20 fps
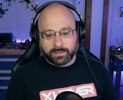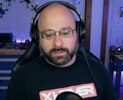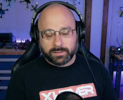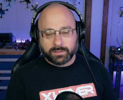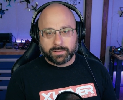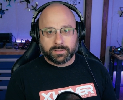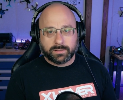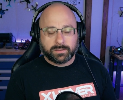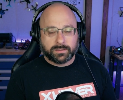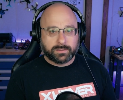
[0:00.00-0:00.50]

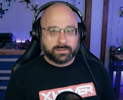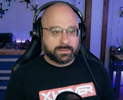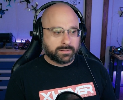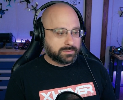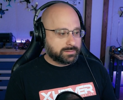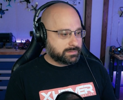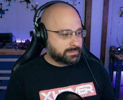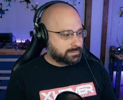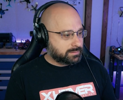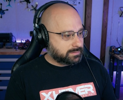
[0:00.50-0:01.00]

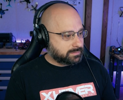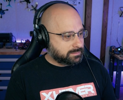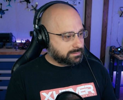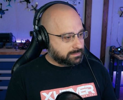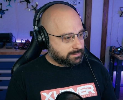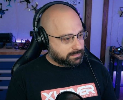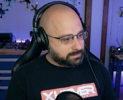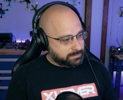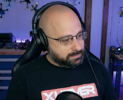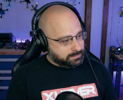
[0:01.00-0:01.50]

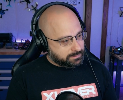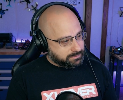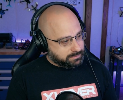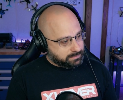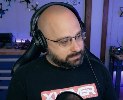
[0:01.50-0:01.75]
Nobody speaks.